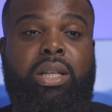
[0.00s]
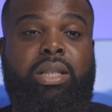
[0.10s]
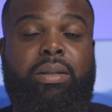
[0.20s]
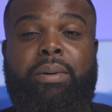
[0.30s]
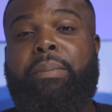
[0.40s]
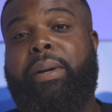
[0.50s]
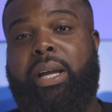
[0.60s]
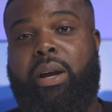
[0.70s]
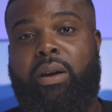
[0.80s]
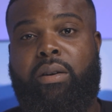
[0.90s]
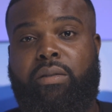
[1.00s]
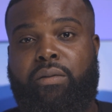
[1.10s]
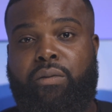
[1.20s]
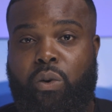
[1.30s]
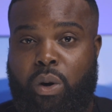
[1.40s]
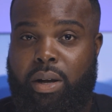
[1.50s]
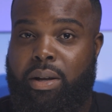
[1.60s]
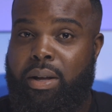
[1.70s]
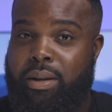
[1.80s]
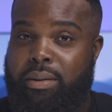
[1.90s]
to prepare for
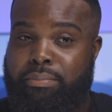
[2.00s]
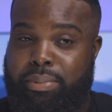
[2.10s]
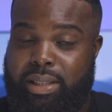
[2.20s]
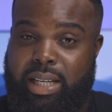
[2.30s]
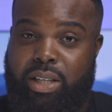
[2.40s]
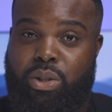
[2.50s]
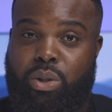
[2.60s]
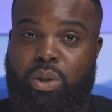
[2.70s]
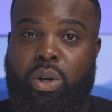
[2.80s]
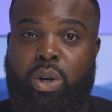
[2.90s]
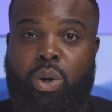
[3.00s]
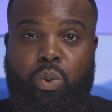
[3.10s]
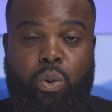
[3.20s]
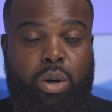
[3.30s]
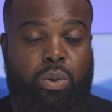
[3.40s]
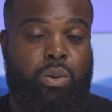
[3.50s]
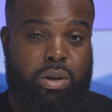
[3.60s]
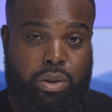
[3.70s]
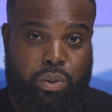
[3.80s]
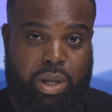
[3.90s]
potential World
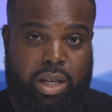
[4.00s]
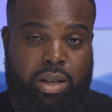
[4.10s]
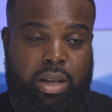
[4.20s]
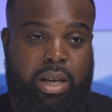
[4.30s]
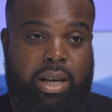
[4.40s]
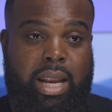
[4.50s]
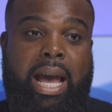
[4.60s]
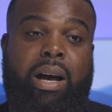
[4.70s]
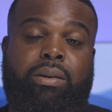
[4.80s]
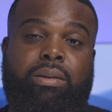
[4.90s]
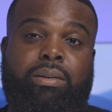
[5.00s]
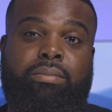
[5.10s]
War III. Now,